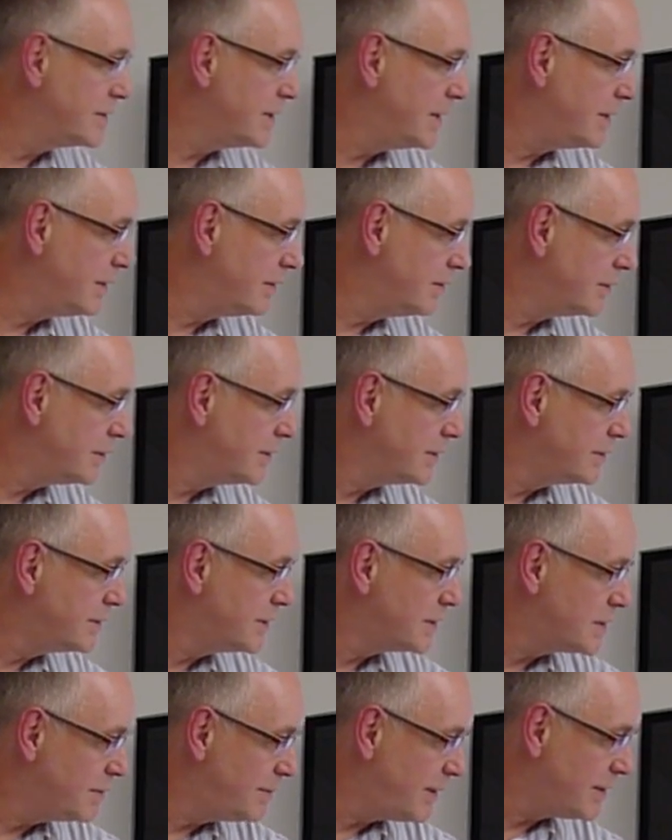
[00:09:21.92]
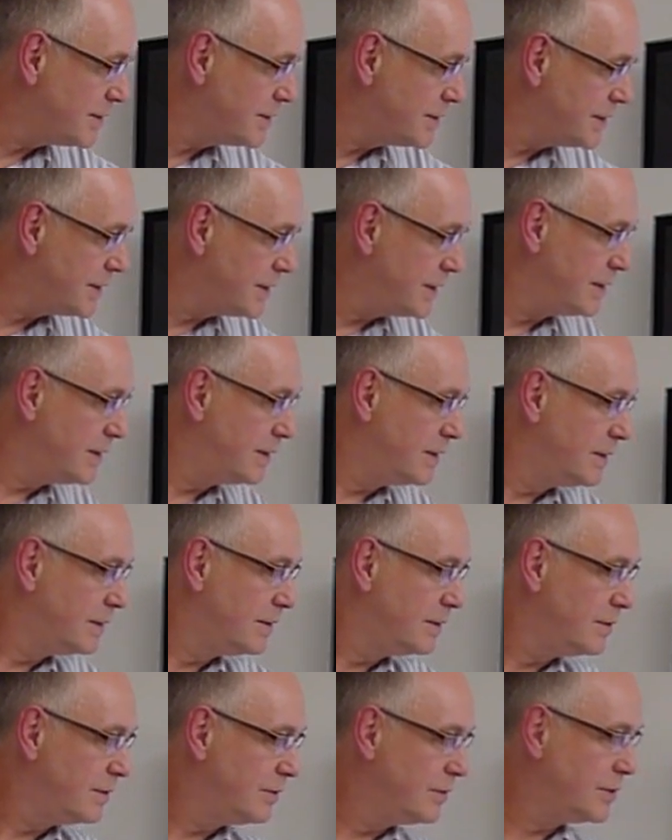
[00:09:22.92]
there, which you can just about see,
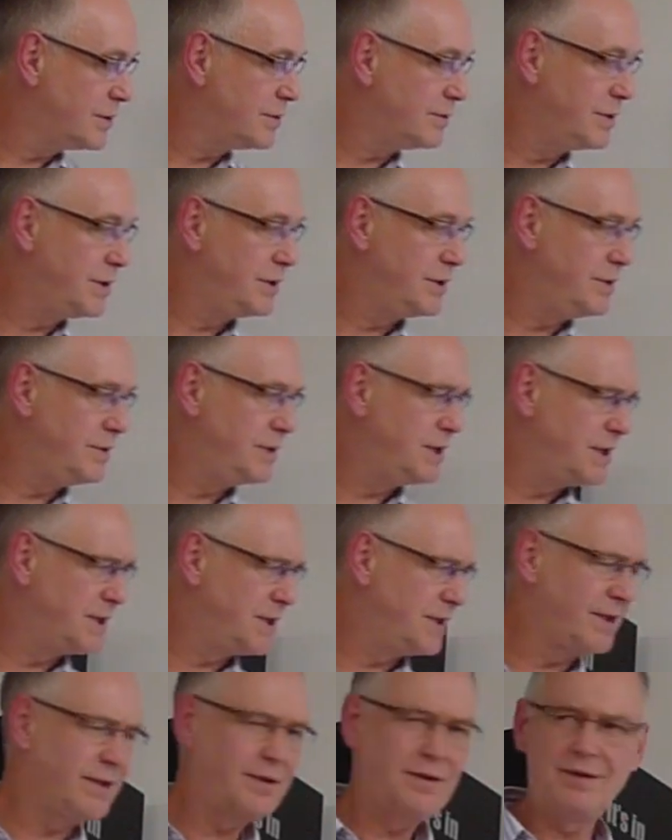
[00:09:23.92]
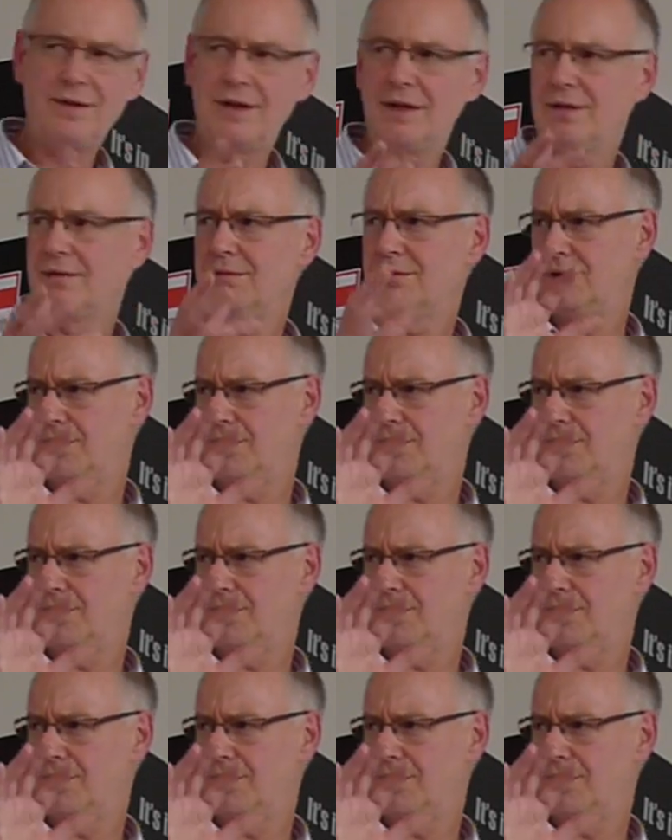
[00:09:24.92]
which reduces another thing